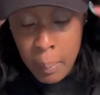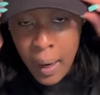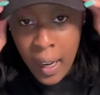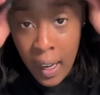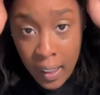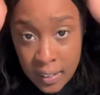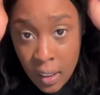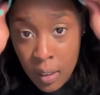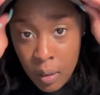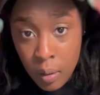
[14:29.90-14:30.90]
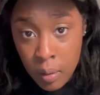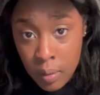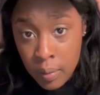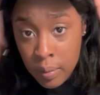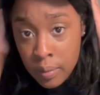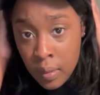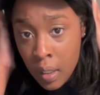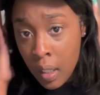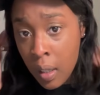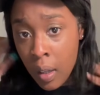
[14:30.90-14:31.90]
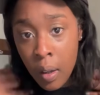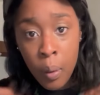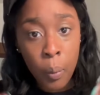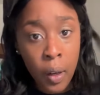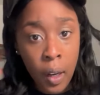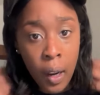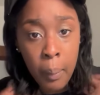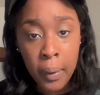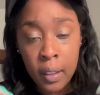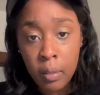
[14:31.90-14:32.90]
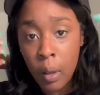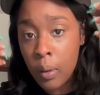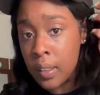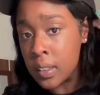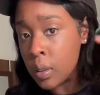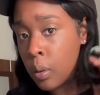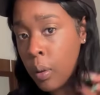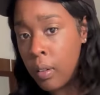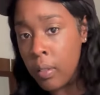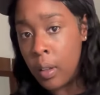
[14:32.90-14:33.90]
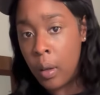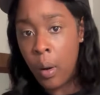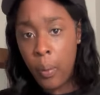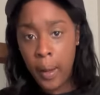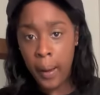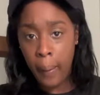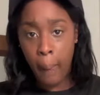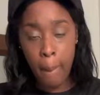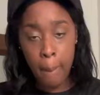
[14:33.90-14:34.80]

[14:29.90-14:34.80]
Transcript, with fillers: my hat is a little We'll come and throw this on real quick.